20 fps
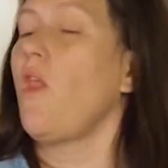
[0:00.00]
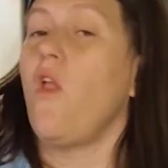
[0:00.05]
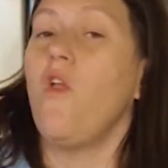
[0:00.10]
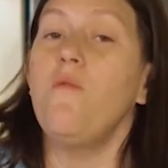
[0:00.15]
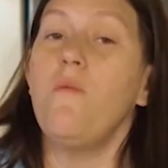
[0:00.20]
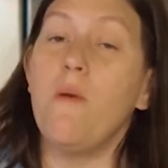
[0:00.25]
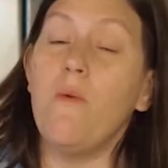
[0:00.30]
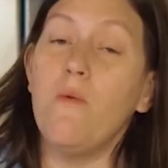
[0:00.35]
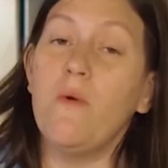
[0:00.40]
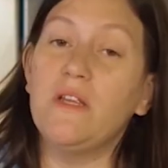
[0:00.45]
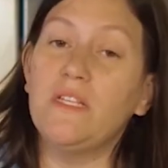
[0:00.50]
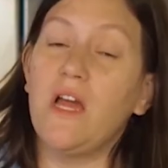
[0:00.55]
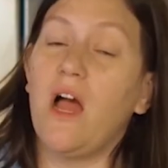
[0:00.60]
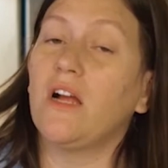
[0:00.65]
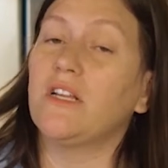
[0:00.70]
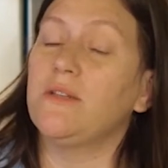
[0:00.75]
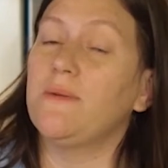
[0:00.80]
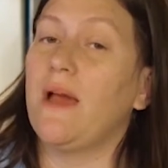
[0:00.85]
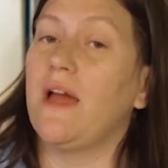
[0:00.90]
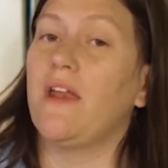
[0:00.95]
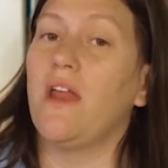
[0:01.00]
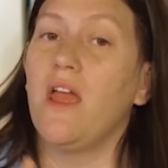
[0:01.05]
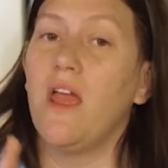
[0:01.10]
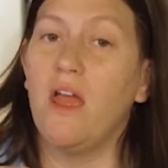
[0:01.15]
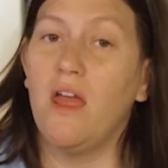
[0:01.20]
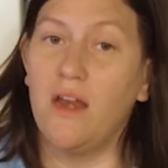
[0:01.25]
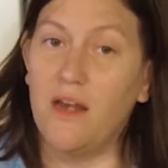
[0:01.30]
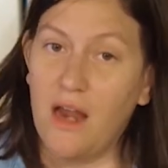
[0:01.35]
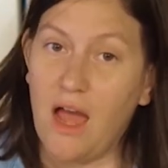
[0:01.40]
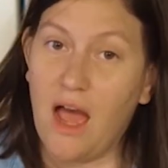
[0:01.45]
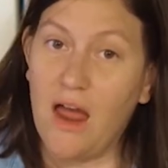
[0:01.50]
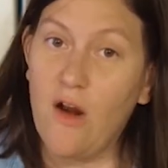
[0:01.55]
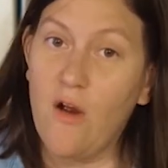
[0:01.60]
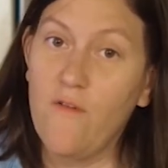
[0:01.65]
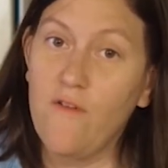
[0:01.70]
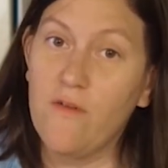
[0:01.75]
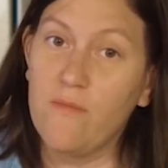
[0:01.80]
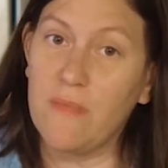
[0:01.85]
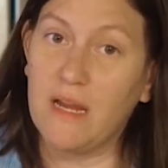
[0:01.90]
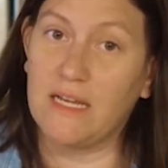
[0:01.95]
Remember we talked about not
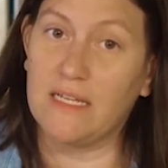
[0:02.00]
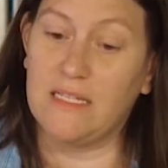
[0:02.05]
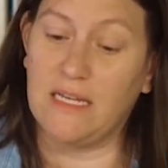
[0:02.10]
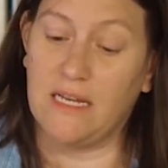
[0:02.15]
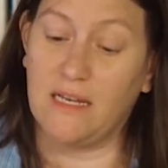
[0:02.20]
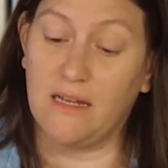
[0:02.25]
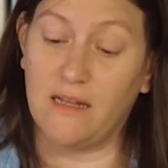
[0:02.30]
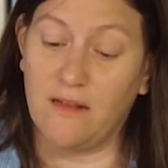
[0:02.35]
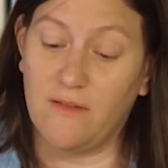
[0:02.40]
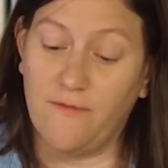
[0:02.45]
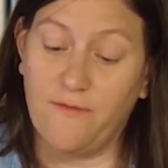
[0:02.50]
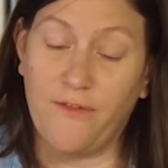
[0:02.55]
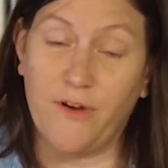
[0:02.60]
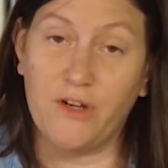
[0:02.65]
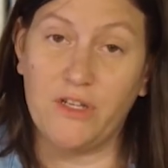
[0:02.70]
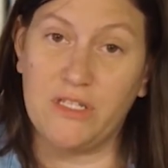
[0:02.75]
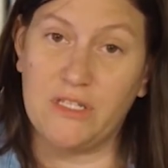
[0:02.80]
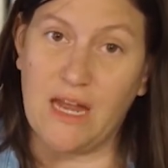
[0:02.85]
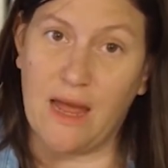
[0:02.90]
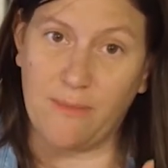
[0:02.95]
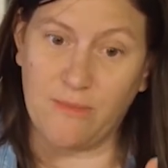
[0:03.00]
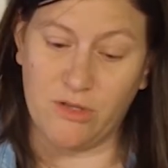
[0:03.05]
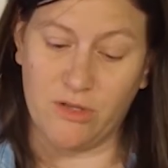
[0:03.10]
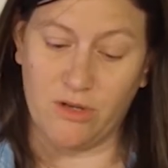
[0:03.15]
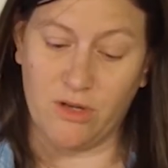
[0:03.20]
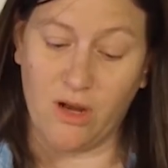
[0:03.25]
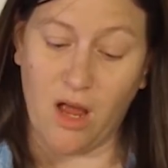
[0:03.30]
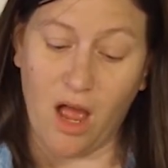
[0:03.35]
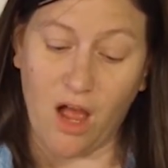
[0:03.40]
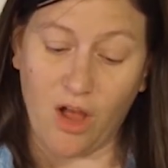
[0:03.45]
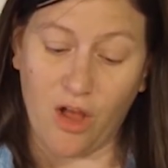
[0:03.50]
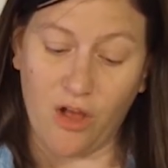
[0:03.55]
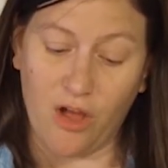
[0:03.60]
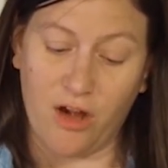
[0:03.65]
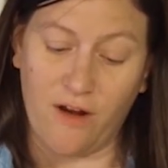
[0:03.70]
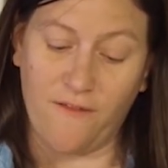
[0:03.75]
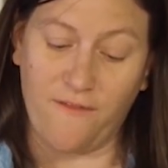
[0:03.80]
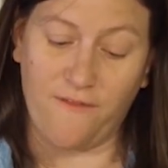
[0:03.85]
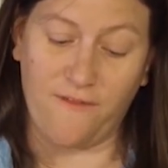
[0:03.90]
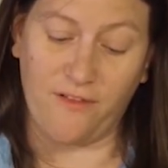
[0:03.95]
over mixing. First step to a
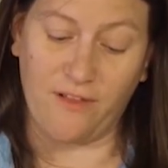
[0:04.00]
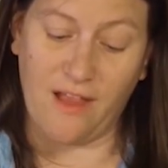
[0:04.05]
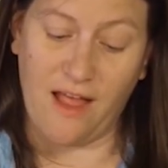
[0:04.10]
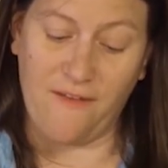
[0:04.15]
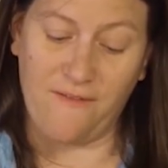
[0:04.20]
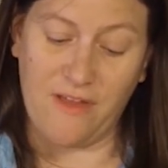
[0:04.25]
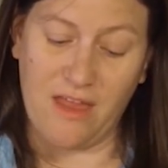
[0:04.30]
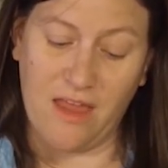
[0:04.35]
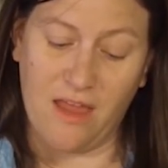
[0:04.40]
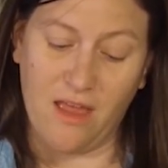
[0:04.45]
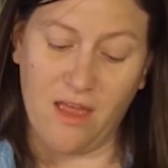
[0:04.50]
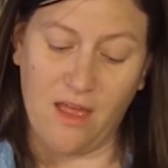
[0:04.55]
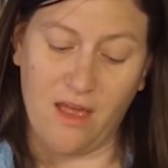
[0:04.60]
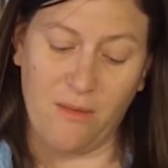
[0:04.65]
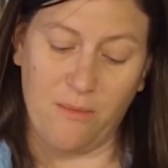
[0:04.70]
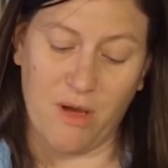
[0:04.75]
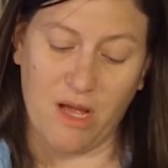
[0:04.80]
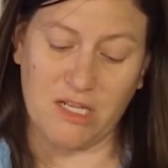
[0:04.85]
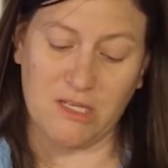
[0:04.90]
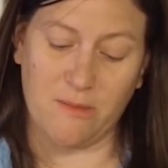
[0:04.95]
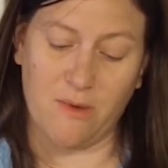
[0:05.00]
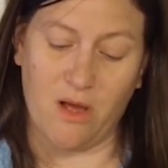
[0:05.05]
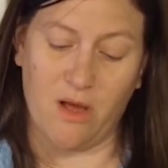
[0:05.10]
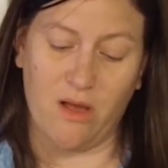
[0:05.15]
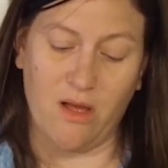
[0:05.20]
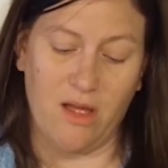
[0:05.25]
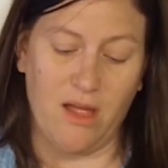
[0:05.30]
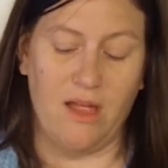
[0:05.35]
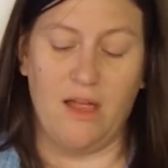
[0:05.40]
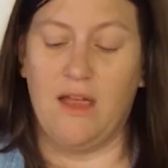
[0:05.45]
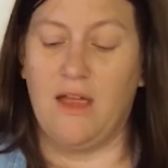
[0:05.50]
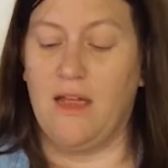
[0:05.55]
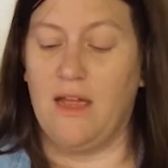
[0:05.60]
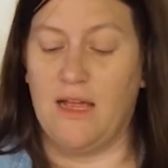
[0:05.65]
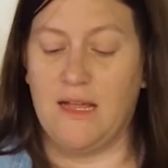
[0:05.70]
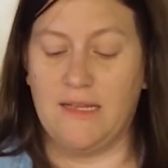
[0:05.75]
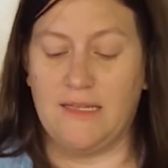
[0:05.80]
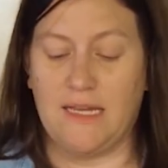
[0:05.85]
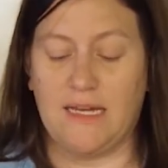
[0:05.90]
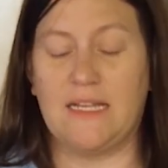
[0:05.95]
good fluffy matzo ball.
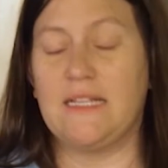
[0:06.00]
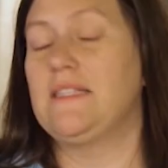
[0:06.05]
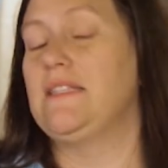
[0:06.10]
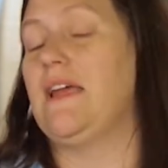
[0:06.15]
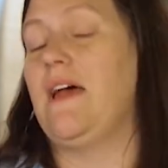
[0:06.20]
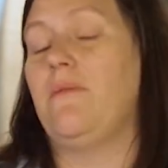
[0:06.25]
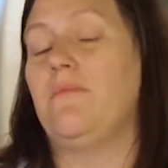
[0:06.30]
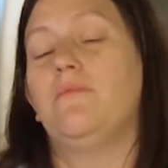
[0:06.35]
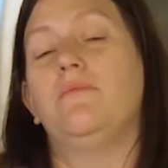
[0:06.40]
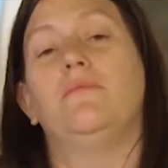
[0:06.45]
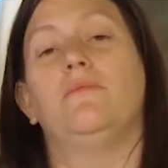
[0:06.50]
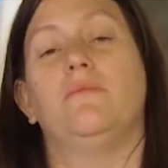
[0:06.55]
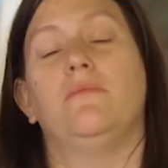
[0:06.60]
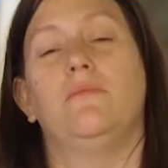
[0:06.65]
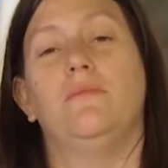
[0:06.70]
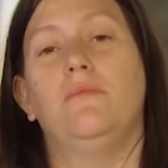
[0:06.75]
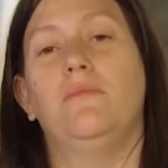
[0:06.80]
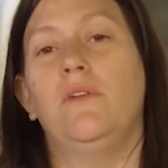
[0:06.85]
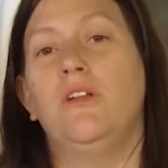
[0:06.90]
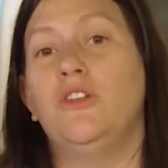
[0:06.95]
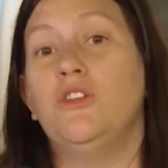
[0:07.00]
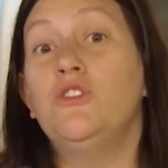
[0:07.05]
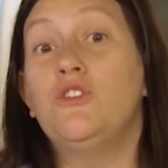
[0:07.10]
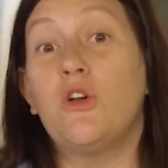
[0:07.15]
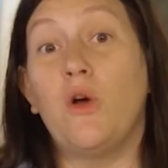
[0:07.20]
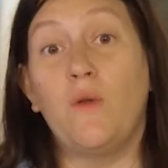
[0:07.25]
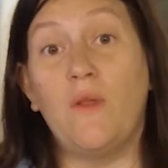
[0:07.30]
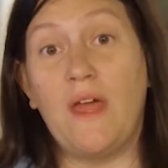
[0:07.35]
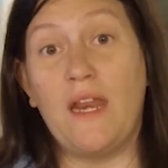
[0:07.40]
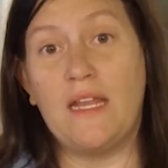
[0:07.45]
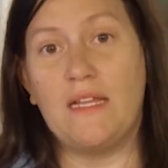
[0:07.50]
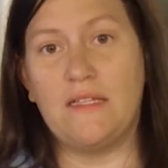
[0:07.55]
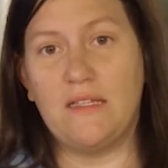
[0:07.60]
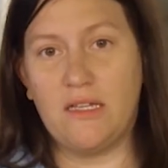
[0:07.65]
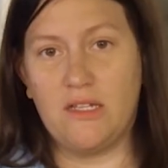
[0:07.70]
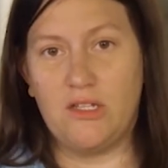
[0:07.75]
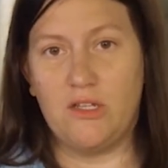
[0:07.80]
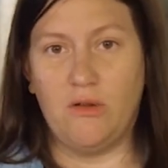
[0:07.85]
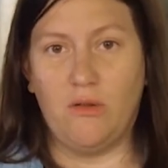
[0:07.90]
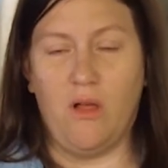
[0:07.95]
Second step, don't let it
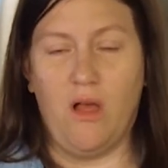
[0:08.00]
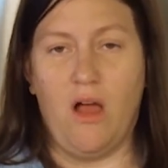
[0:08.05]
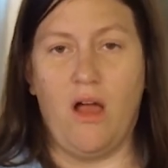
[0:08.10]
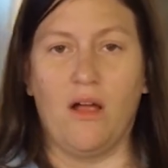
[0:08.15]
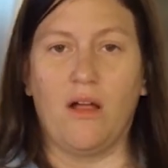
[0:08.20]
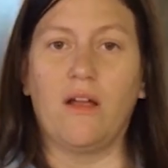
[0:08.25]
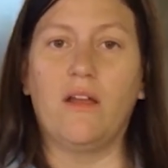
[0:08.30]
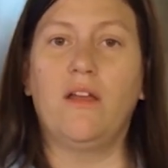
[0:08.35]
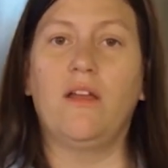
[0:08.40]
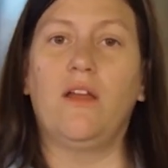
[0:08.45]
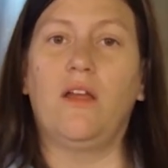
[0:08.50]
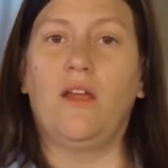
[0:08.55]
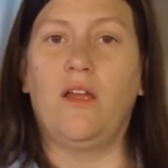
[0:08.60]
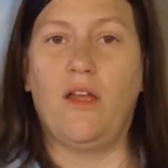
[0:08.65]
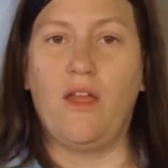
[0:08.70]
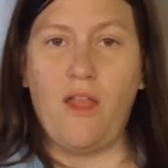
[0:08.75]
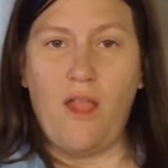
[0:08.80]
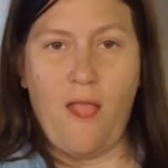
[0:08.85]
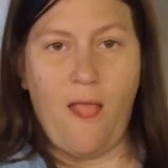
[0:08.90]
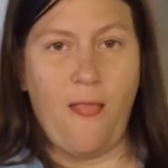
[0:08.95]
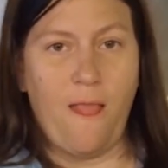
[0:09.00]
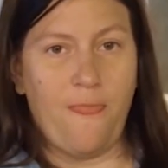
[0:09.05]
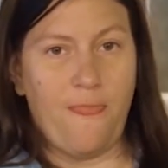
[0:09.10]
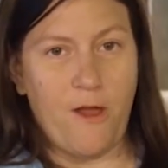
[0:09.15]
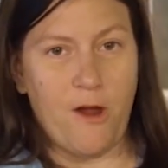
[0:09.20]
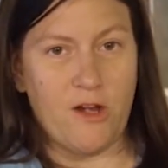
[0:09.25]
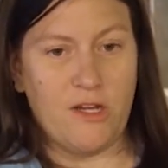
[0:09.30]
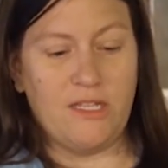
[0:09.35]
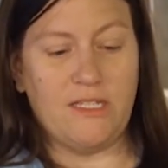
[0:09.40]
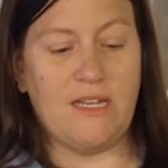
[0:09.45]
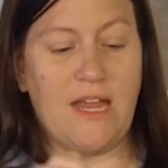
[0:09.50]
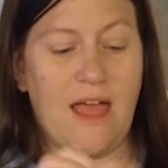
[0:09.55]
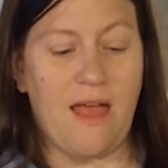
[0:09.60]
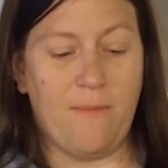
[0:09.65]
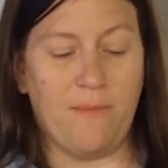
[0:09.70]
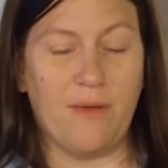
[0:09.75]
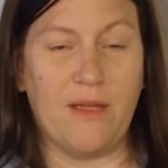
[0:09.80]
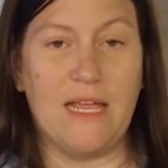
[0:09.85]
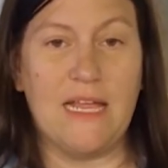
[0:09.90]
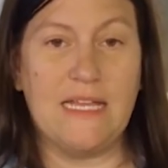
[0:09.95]
sit too long. Third
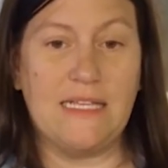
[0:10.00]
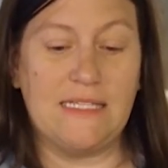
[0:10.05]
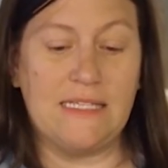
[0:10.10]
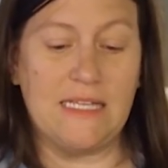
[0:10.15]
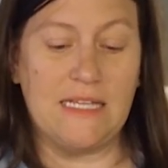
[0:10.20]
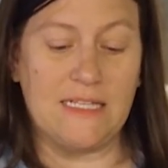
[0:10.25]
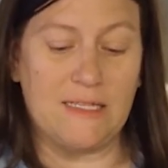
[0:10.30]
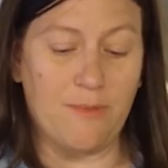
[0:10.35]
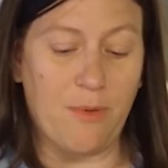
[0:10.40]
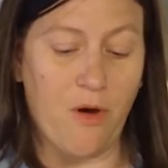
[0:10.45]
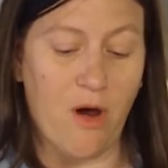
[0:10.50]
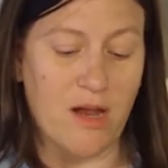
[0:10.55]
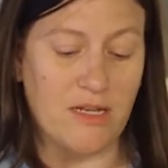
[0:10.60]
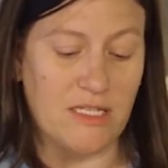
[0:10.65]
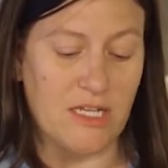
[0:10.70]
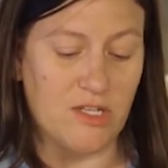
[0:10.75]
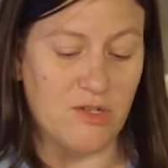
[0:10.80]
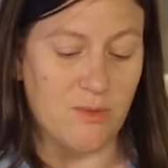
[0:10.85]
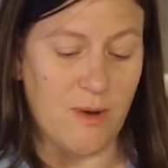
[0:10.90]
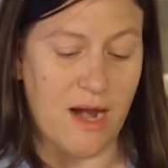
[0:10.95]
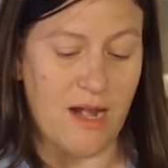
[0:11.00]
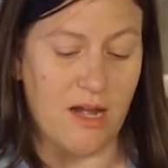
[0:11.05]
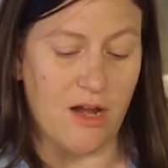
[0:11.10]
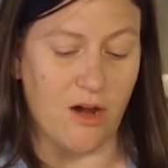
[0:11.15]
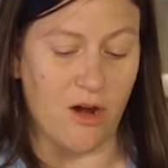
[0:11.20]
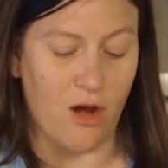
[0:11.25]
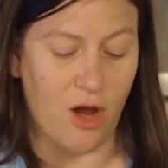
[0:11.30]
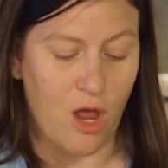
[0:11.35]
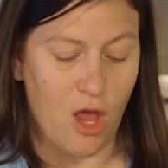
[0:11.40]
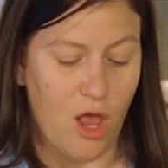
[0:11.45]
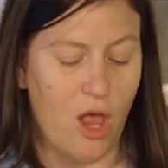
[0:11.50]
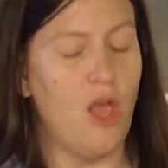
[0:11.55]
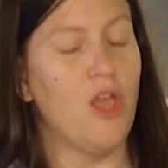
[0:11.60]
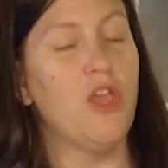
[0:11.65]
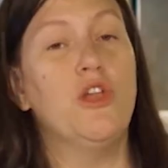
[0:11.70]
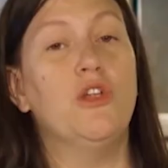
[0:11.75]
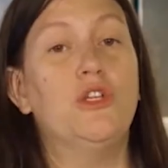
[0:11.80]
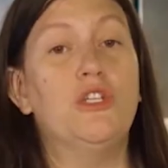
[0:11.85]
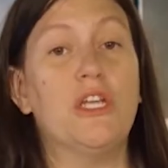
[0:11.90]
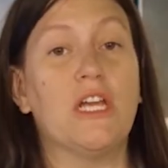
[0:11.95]
step is this process right here.
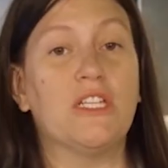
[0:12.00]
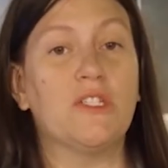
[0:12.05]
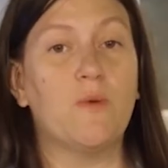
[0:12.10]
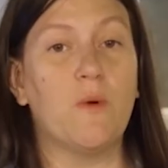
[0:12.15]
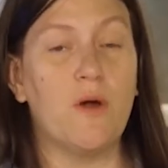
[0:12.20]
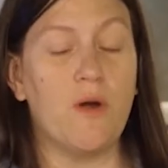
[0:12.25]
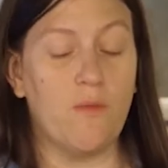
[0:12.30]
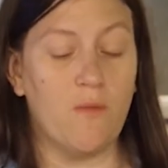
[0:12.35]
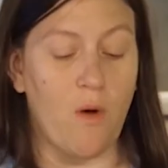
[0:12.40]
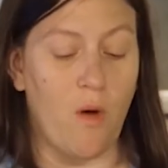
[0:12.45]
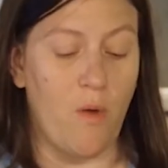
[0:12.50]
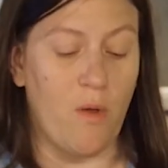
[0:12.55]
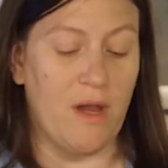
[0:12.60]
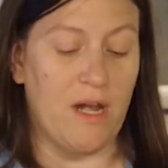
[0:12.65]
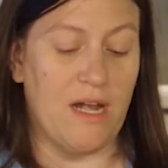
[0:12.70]
You just want to roll it